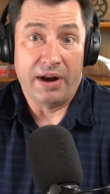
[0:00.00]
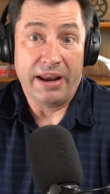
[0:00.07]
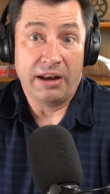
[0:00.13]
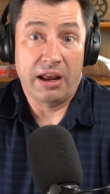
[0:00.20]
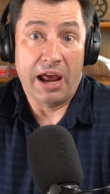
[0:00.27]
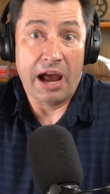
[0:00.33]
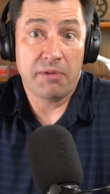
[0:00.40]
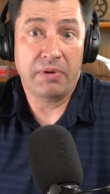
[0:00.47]
right?
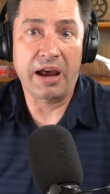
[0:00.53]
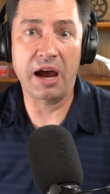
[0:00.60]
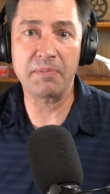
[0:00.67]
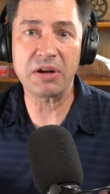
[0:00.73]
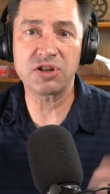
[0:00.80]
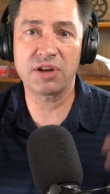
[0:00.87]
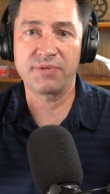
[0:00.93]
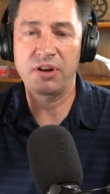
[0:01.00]
How, how
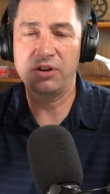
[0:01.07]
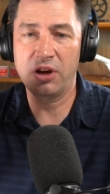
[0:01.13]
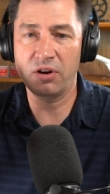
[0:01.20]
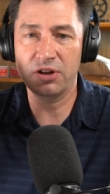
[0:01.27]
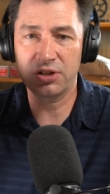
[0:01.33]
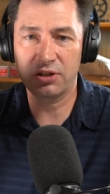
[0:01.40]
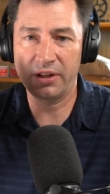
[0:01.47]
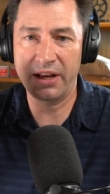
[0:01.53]
much yeah. have you
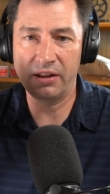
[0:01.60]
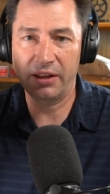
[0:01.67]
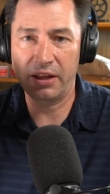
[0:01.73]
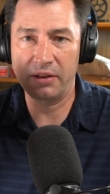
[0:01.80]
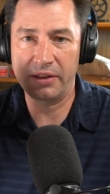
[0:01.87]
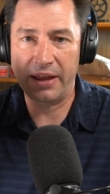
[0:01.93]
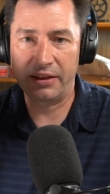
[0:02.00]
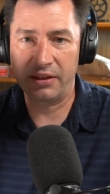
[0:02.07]
noticed
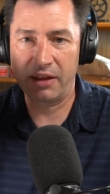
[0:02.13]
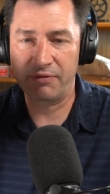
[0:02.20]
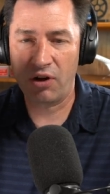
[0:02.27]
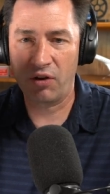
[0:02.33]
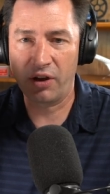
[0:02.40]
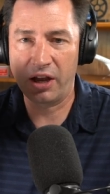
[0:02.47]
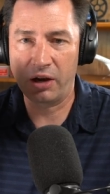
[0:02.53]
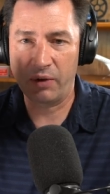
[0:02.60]
lately that they've
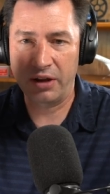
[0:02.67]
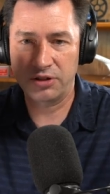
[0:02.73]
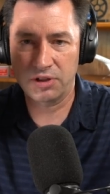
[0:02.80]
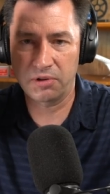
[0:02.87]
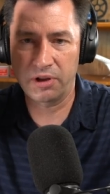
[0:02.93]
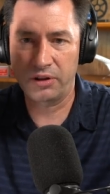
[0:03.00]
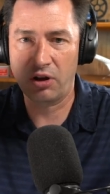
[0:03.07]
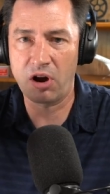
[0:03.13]
all gone away?
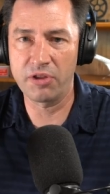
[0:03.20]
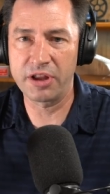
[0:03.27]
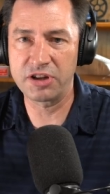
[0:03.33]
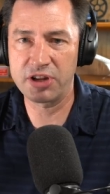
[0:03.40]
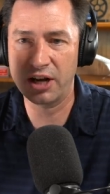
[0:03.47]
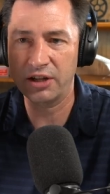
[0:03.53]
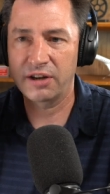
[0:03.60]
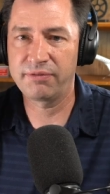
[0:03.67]
So that all the
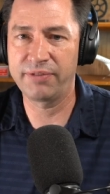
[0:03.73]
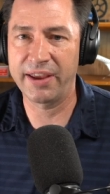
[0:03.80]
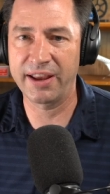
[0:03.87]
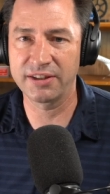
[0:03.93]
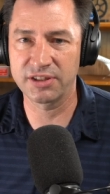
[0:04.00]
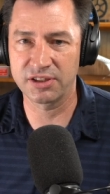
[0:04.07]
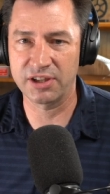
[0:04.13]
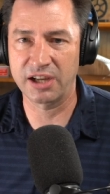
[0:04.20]
ducted
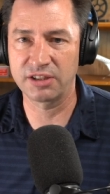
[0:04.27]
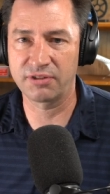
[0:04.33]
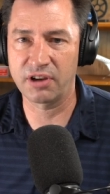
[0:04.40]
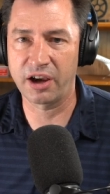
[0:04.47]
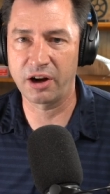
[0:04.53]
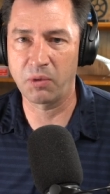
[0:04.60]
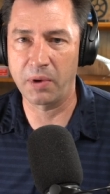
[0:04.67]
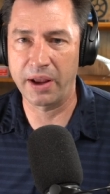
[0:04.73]
fans designs have
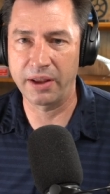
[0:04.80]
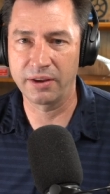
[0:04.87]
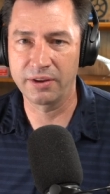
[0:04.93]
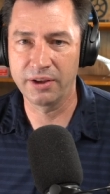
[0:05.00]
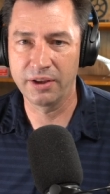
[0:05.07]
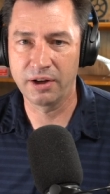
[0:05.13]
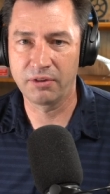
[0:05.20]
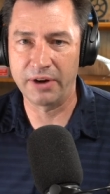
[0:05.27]
gone away,
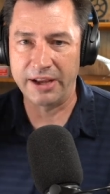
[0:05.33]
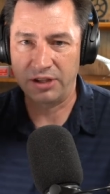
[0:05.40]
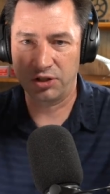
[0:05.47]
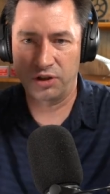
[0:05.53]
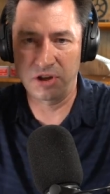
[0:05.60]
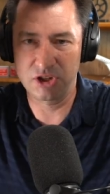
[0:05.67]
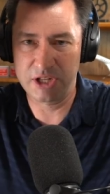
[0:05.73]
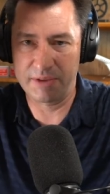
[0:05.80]
right?
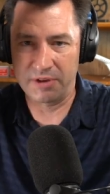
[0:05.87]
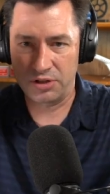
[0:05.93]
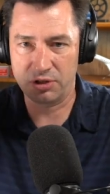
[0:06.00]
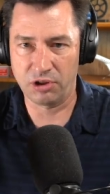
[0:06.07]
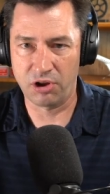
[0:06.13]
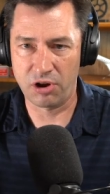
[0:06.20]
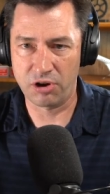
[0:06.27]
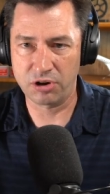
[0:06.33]
So they used to have this
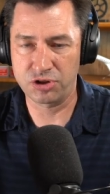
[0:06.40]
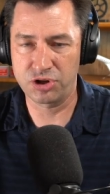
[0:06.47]
mm-hmm. long